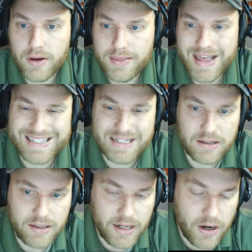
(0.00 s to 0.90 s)
And that's,
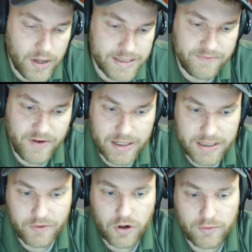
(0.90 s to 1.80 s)
it's very
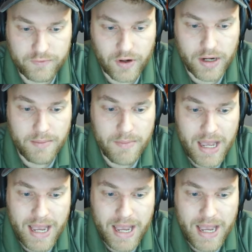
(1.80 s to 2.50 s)
difficult for him.